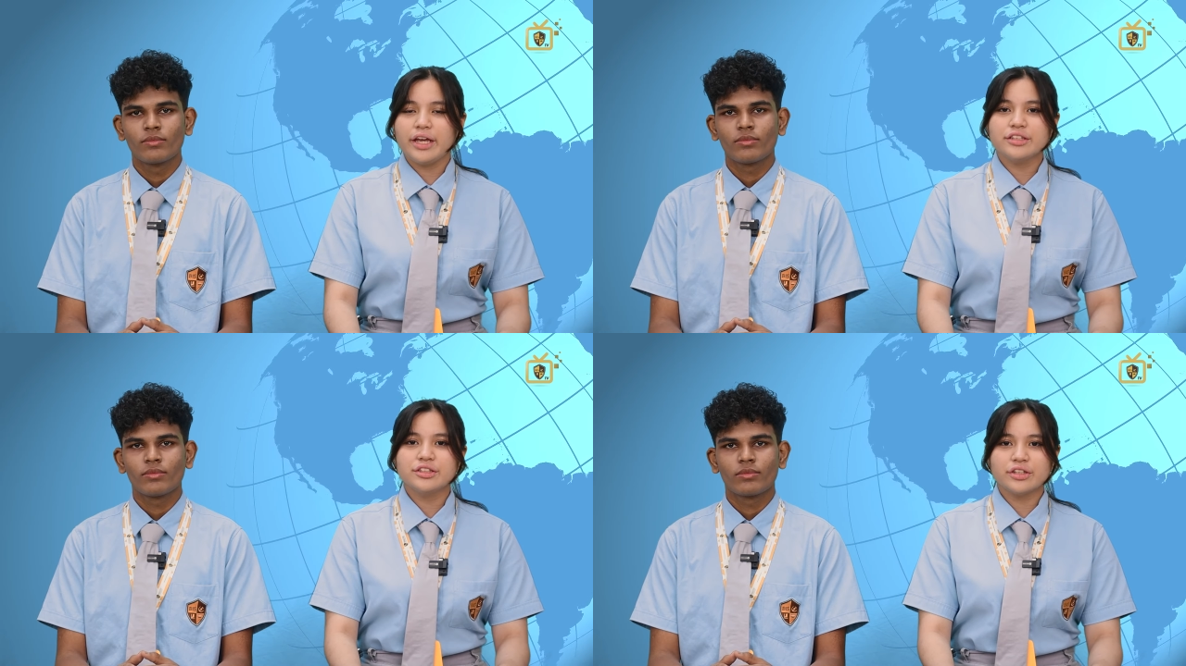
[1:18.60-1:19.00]

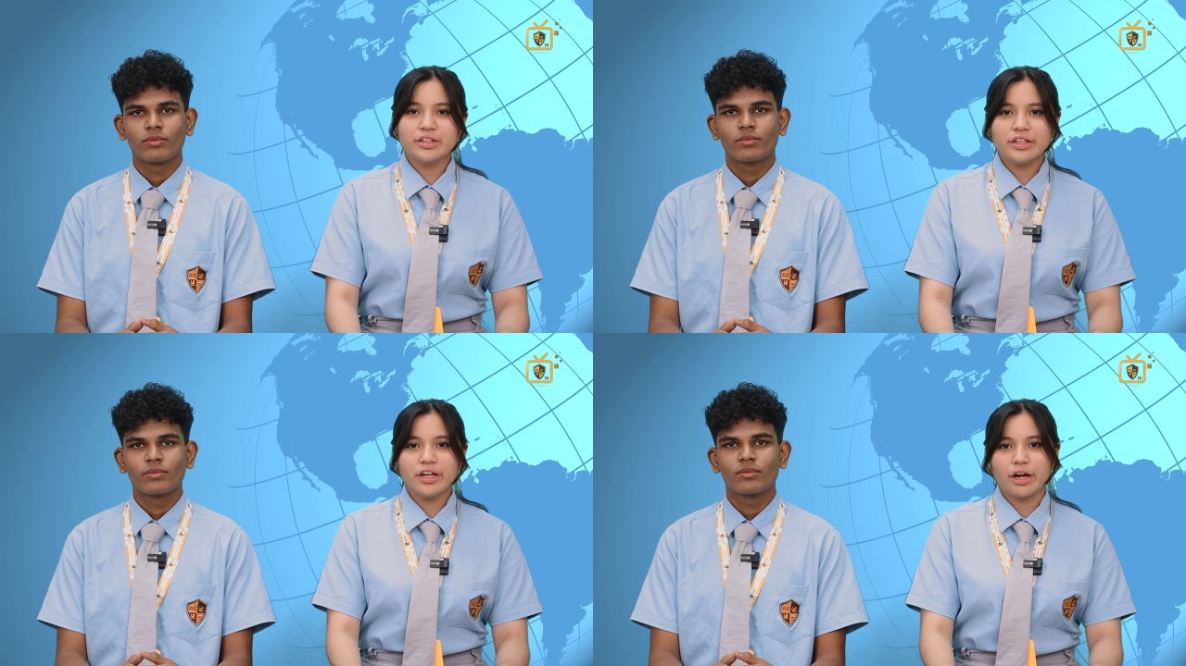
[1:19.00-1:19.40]
Speaker 1: It is
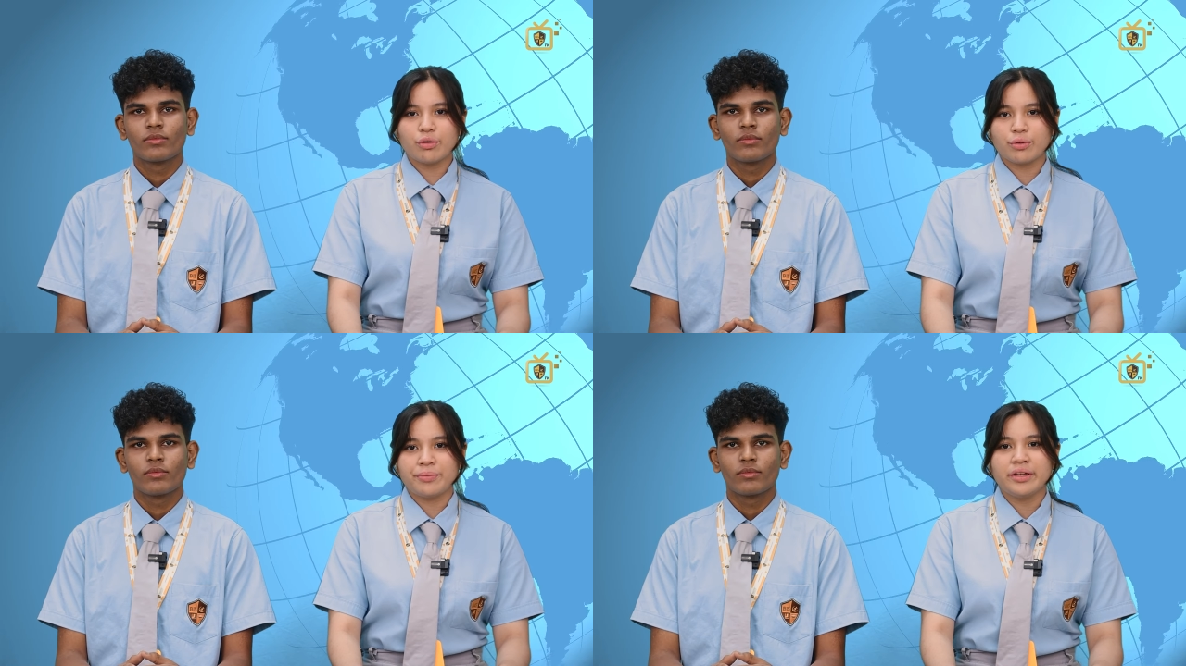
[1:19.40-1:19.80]
certainly
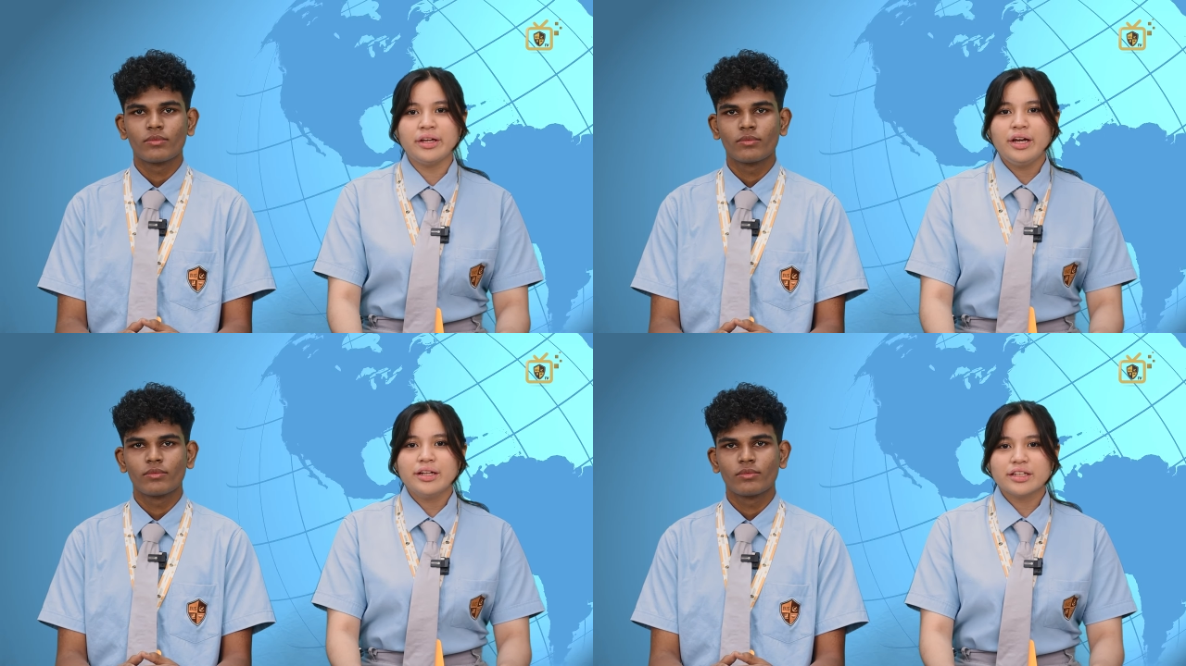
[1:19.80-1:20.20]
heartwarming
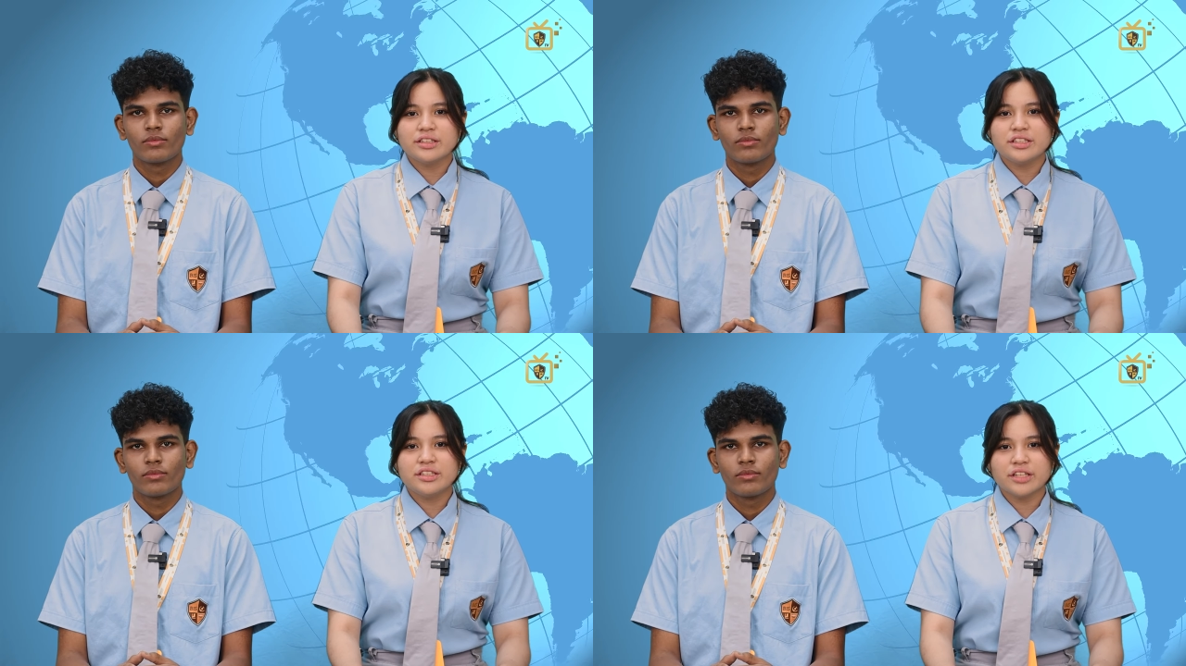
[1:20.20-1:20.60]
to
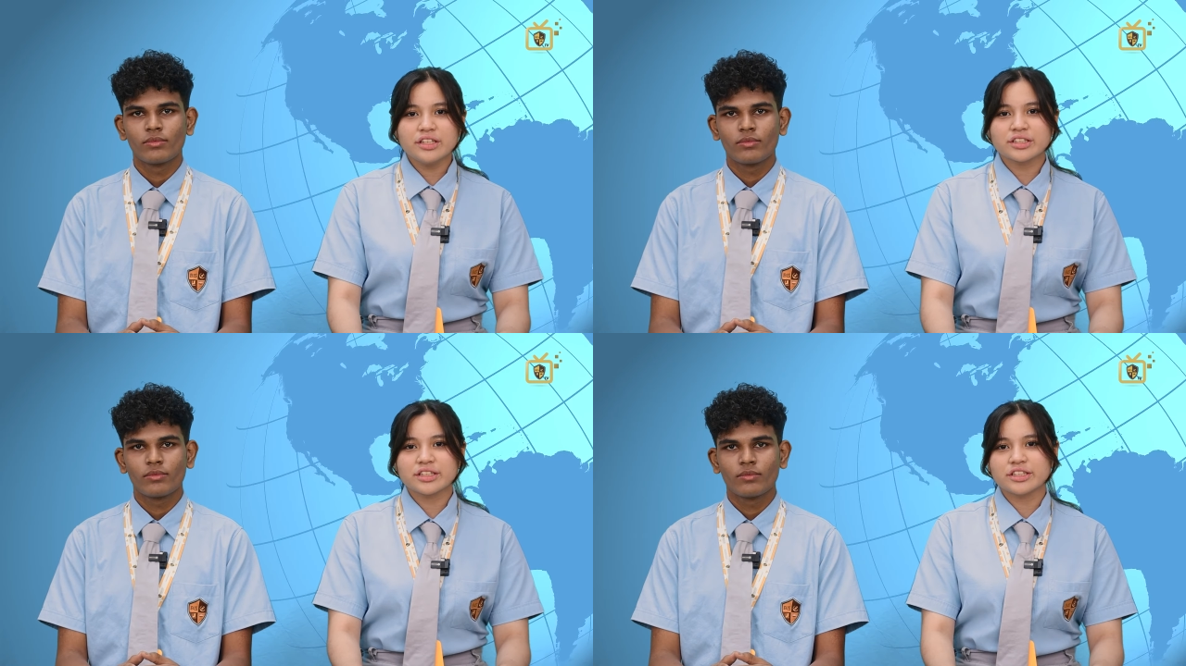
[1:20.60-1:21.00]
see
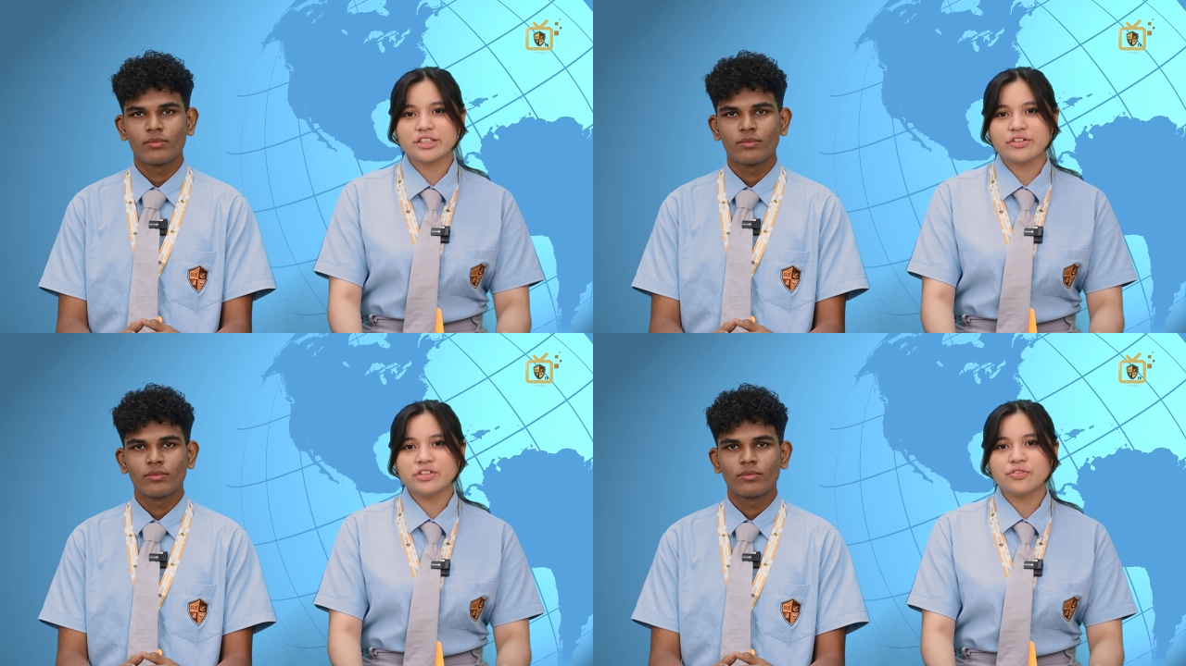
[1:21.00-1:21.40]
such
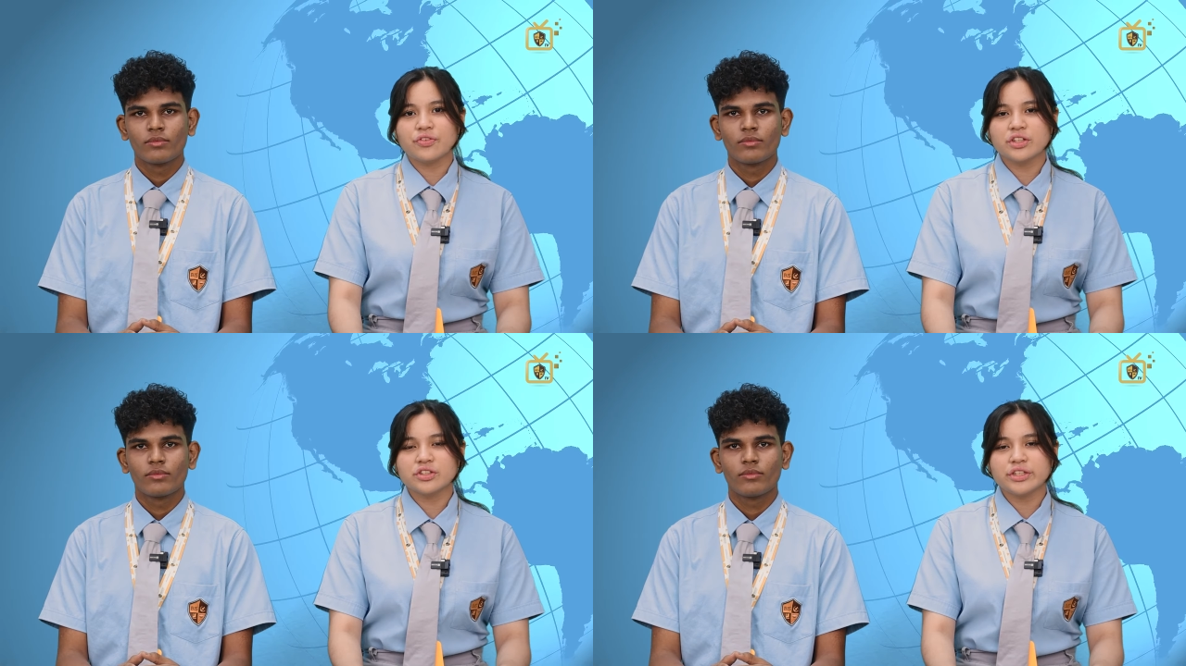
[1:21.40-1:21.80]
initiatives
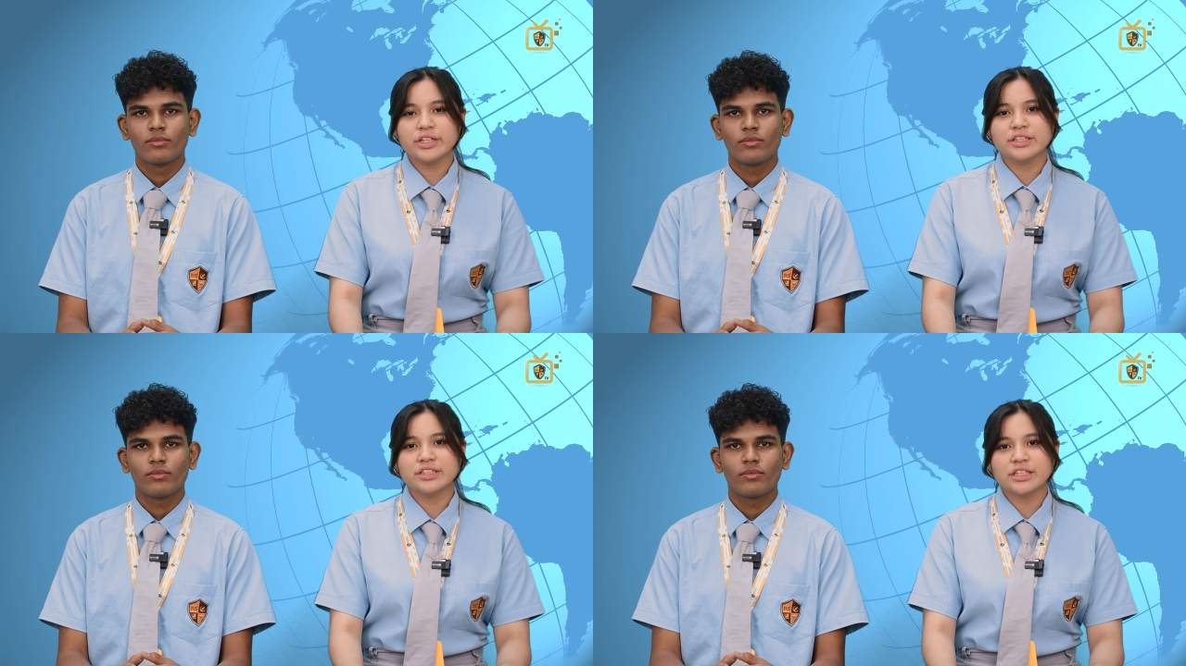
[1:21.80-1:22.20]
fostering
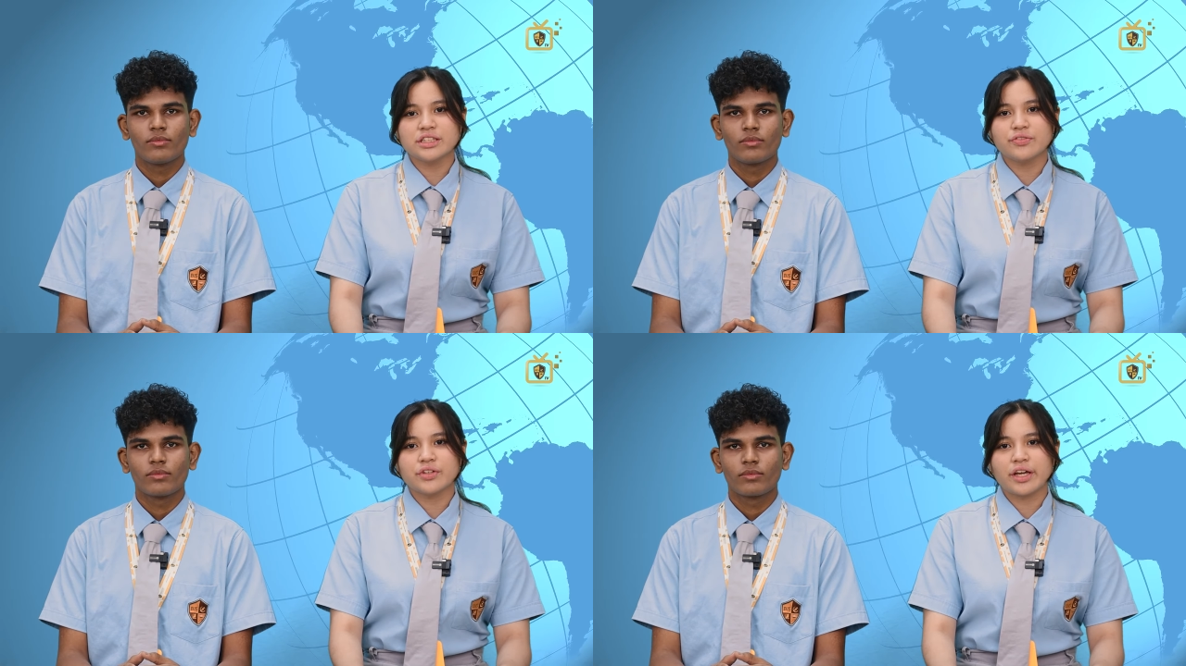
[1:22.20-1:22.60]
a
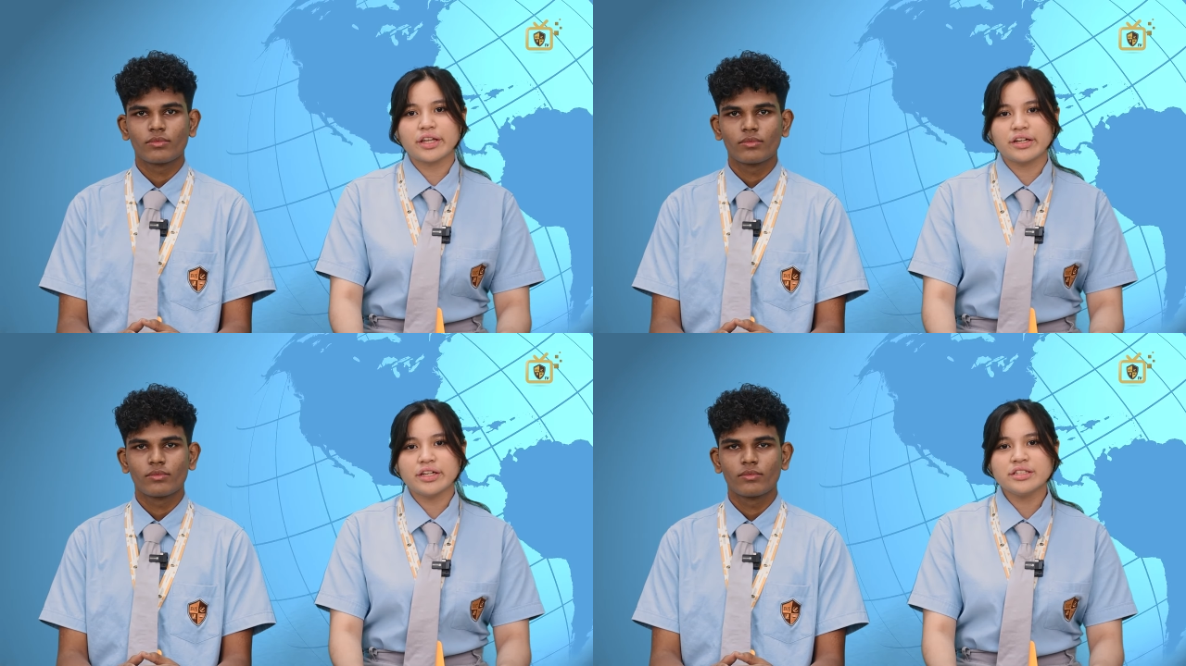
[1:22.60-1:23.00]
sense of
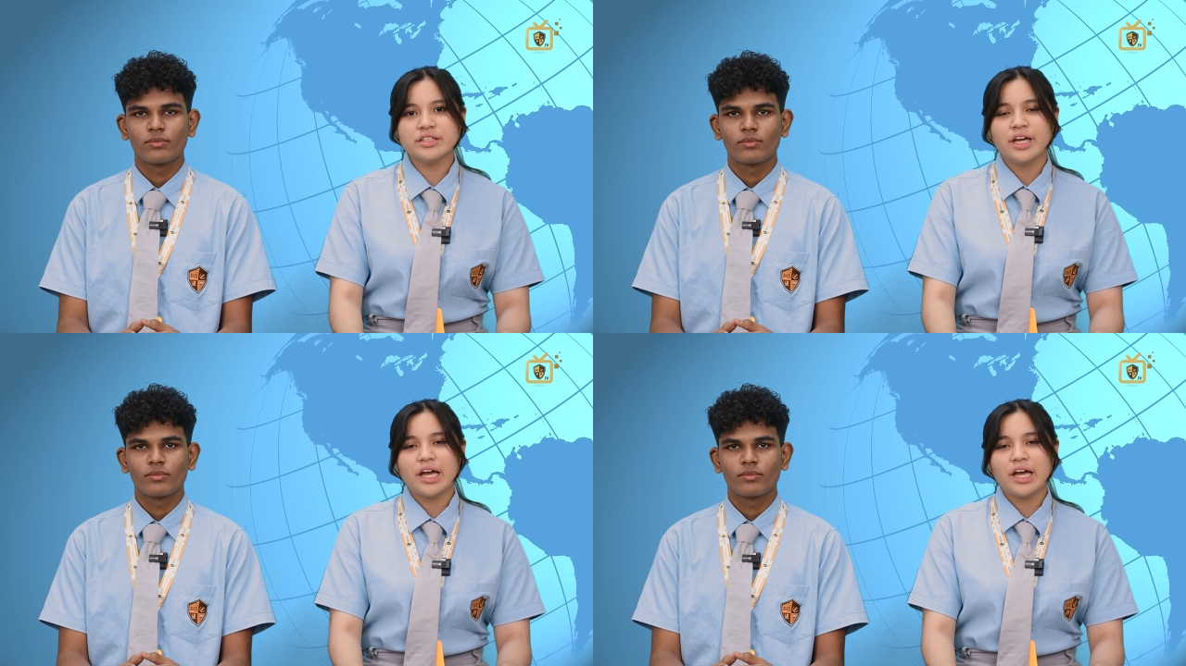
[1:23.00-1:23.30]
togetherness